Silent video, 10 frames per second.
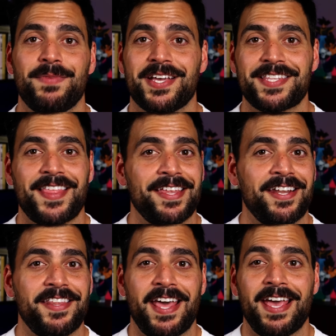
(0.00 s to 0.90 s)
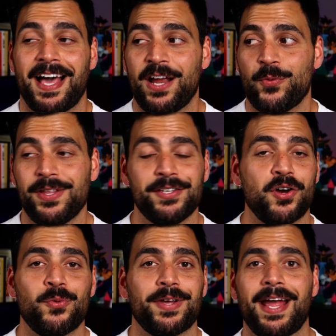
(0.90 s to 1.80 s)
because at the end of the day, I really
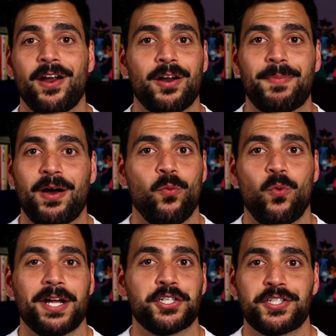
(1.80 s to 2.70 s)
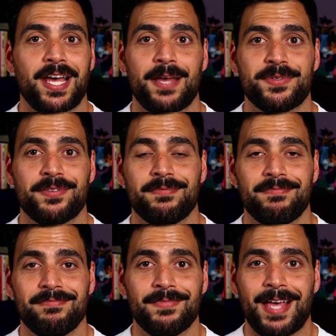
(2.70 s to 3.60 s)
don't care about watch types
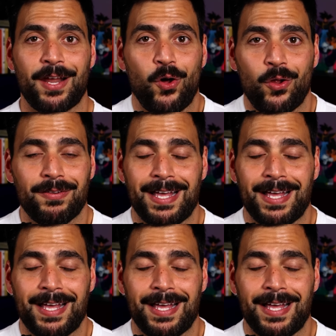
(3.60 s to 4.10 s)
at all.